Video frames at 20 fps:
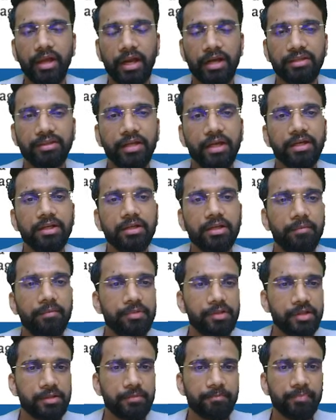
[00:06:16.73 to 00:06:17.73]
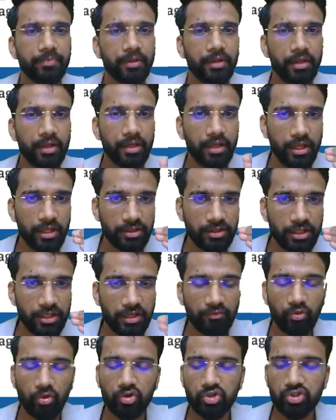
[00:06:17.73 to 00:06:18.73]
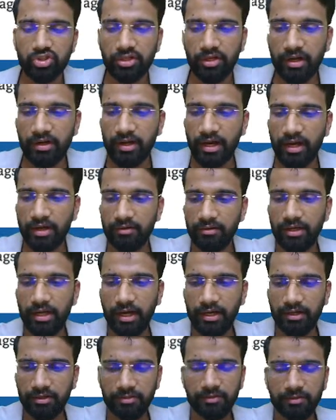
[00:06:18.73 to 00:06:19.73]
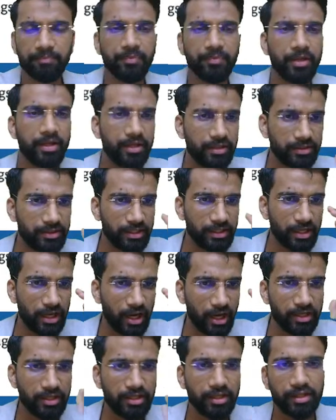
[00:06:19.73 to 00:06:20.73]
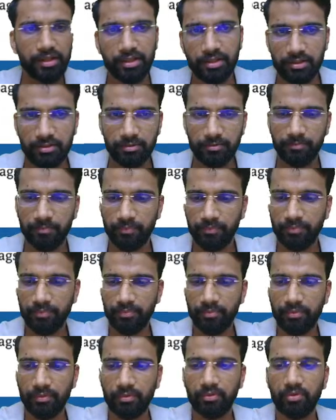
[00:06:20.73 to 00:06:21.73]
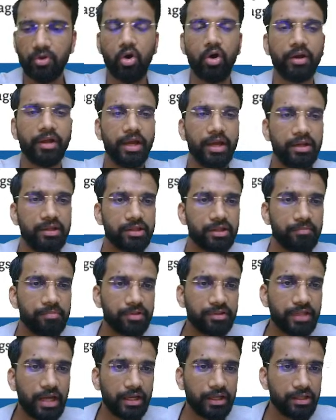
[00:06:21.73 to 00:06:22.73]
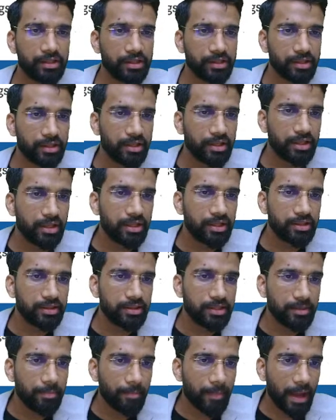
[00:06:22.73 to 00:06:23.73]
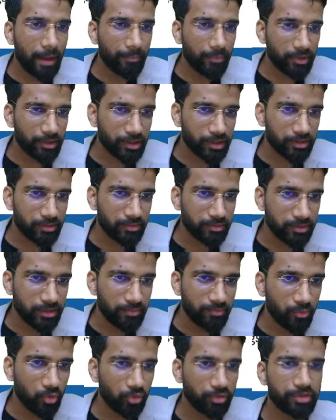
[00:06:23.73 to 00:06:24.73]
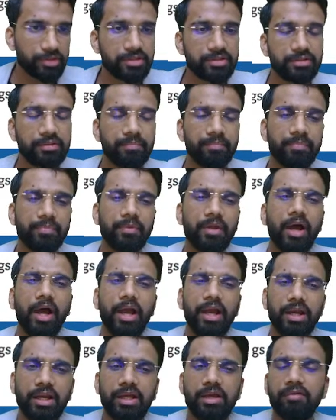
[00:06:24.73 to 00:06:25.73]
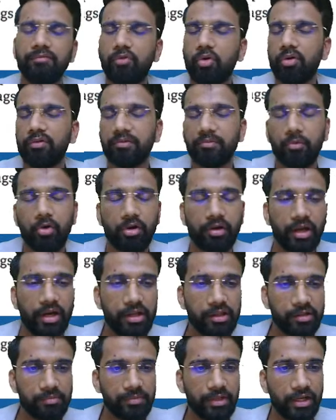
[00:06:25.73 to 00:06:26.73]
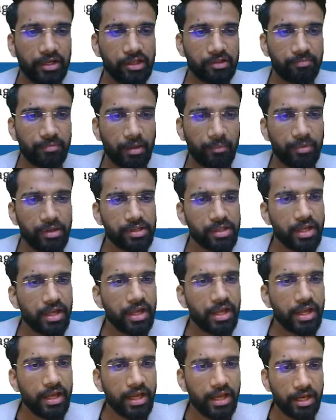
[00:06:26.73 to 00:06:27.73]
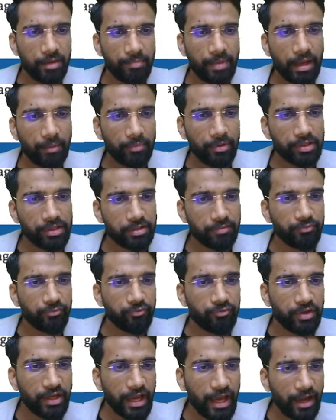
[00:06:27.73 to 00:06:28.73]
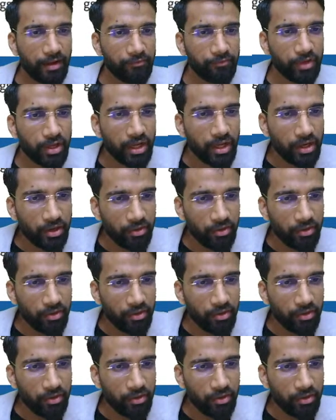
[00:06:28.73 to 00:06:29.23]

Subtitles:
And then comes in the evolutionary ladder, the highest organisms, that is the mammals, the most highly evolved organism, that is mammals. In mammals, we have